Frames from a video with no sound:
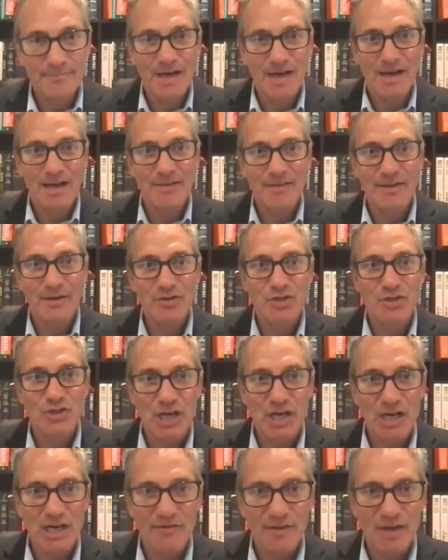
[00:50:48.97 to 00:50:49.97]
Uh, there's a
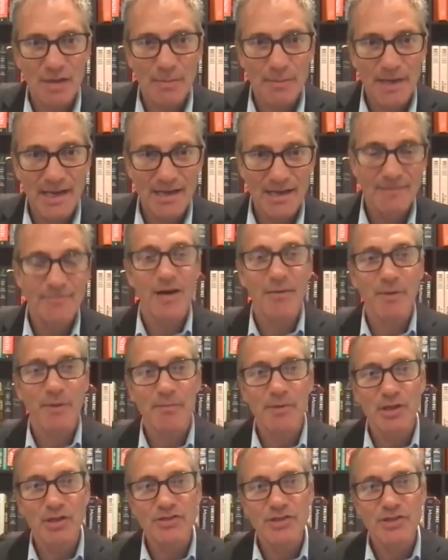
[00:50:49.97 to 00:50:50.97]
chain of a command. I'm a
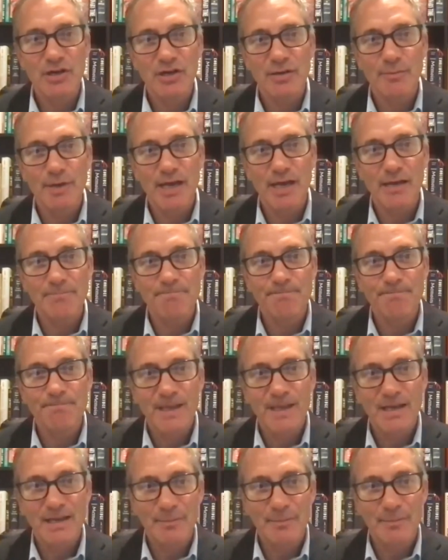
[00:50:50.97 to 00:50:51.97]
military man,
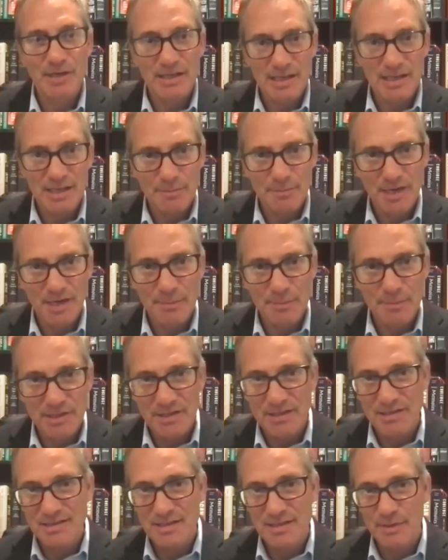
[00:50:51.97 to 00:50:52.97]
and I'm going to keep my
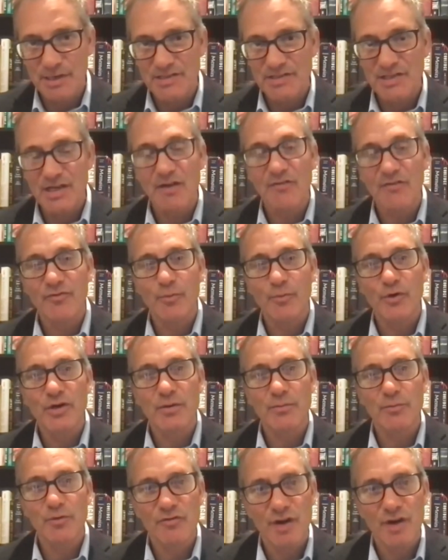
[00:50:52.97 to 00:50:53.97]
opinions to myself, and we're going
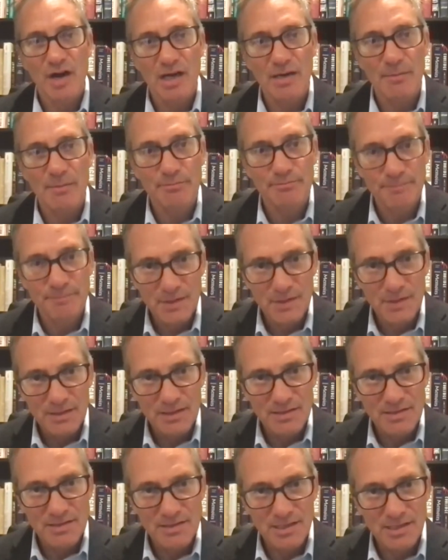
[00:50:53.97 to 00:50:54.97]
to move on and
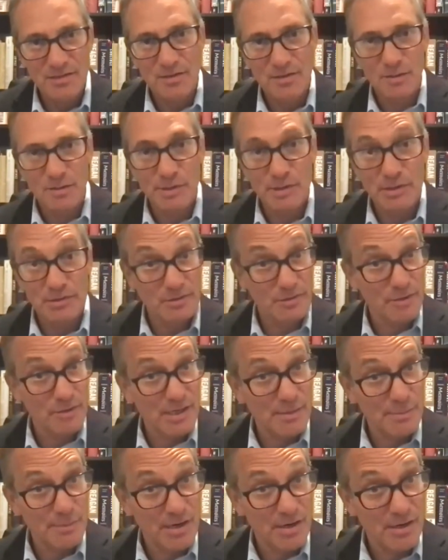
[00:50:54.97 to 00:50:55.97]
continue to build a
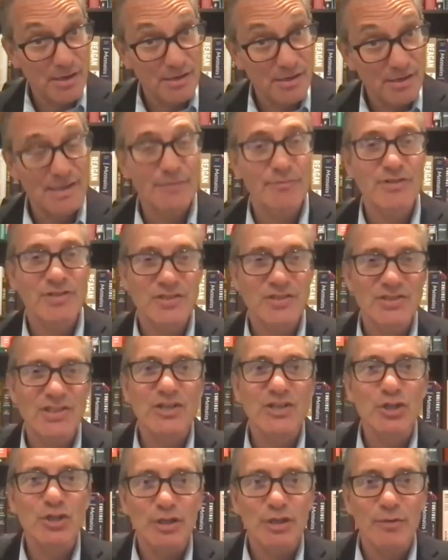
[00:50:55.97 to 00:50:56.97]
great America. That was
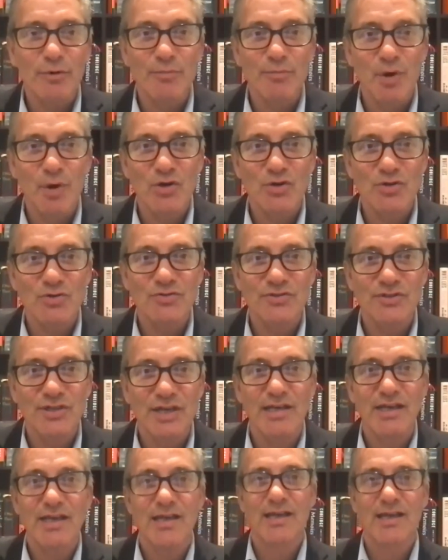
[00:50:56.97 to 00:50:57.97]
essentially what Marshall
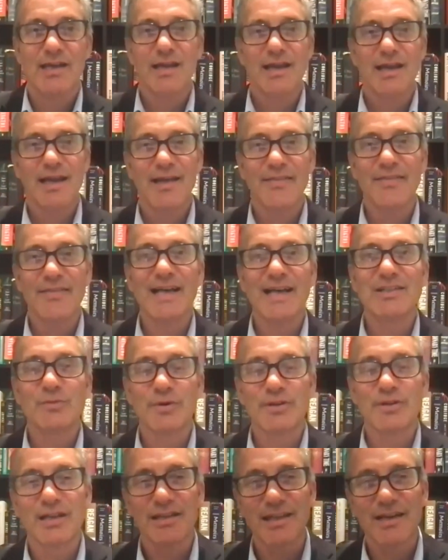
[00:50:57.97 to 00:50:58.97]
said and that's
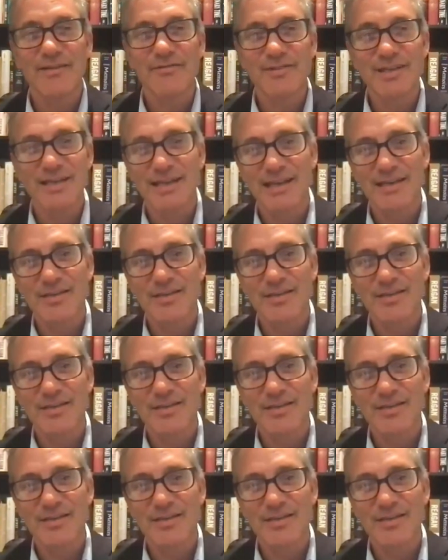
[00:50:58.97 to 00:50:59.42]
where they left it.